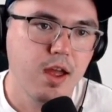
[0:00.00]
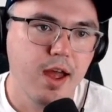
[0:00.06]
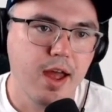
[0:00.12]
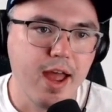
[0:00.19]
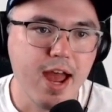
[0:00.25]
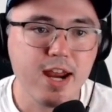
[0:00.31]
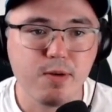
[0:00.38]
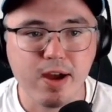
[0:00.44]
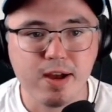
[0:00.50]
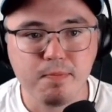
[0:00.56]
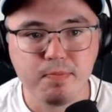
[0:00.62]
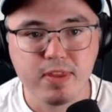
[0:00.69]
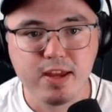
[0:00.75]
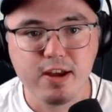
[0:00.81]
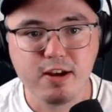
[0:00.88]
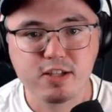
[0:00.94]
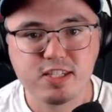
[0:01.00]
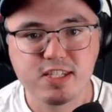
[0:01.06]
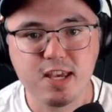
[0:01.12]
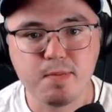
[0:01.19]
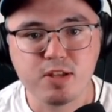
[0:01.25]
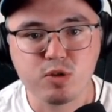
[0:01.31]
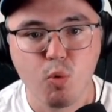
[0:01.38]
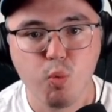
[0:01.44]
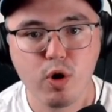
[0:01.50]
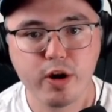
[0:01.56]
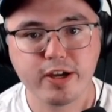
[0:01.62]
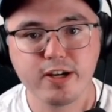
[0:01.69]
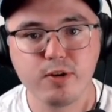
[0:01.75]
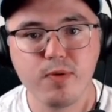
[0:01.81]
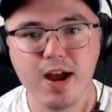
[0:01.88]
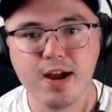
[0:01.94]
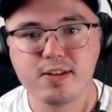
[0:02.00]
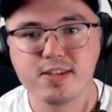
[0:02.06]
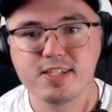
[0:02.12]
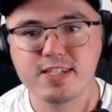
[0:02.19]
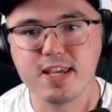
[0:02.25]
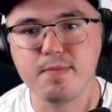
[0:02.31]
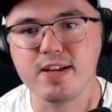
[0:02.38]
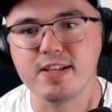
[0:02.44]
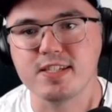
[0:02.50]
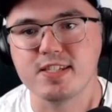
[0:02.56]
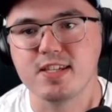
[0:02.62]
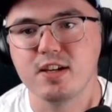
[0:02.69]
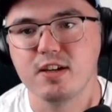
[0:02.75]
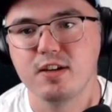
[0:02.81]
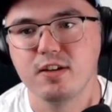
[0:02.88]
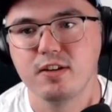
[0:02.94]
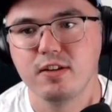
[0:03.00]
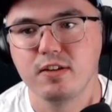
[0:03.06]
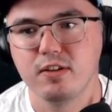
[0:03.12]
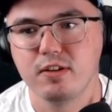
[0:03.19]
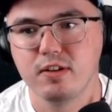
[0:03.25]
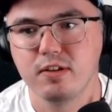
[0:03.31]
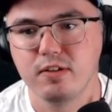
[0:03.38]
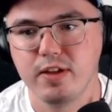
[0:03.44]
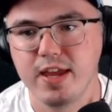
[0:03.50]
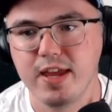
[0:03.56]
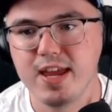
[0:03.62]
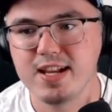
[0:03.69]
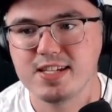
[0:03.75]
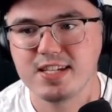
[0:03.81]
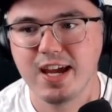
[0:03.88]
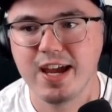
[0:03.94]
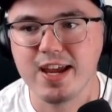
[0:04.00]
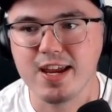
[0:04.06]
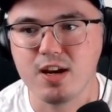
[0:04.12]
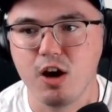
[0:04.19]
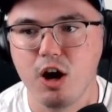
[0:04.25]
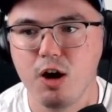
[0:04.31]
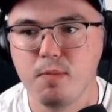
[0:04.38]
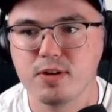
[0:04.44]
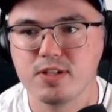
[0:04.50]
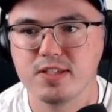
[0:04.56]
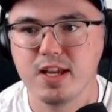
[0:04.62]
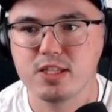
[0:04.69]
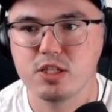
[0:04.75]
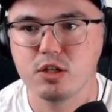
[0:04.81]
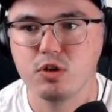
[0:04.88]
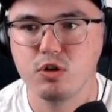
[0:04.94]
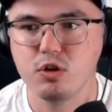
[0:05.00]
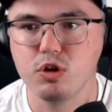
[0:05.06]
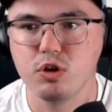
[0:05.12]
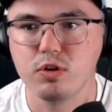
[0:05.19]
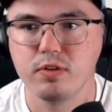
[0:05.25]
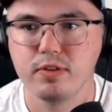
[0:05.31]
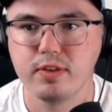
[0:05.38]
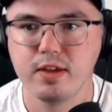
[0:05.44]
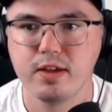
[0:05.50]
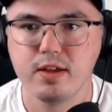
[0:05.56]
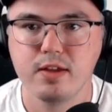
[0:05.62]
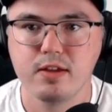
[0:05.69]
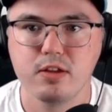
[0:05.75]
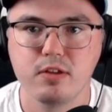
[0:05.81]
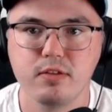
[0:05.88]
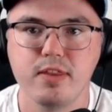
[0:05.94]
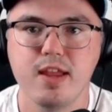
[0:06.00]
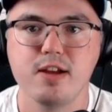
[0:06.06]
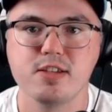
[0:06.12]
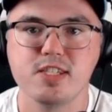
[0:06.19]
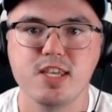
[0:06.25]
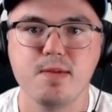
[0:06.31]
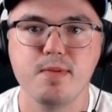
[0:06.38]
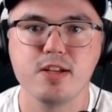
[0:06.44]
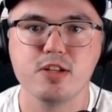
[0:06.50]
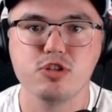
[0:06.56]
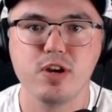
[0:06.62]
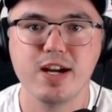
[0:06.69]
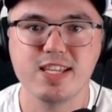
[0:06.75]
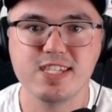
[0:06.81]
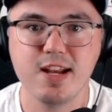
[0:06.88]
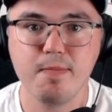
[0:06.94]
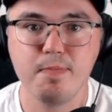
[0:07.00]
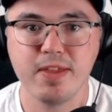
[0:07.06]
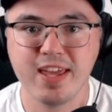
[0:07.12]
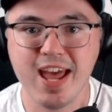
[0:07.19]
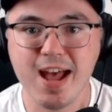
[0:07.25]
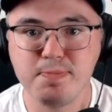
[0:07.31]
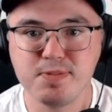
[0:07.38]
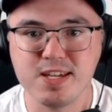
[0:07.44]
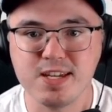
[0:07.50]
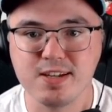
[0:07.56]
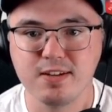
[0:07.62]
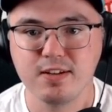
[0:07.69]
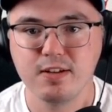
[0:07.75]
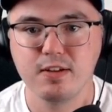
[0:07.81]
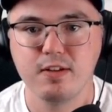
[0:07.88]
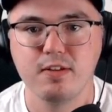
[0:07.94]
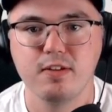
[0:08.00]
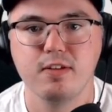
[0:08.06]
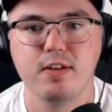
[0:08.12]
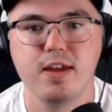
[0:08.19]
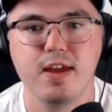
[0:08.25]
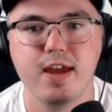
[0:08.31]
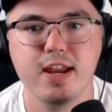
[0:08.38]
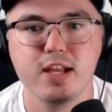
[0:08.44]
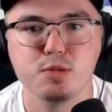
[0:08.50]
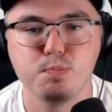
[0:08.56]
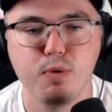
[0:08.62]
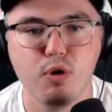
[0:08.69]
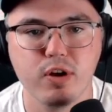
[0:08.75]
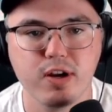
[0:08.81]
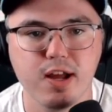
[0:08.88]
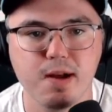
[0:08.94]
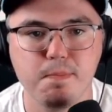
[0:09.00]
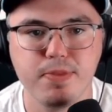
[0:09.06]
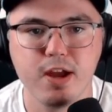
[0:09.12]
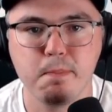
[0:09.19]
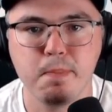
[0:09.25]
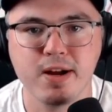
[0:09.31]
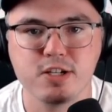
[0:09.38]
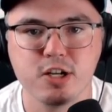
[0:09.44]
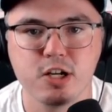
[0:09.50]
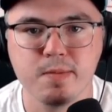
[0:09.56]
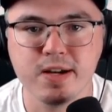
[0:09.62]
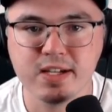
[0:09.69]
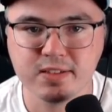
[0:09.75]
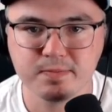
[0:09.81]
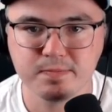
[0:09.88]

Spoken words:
Anyway, here's Simmons working around. Simmons in tight, almost gets a goal. Now Simmons trying to set up the captain, and it's broken up there by Dermott.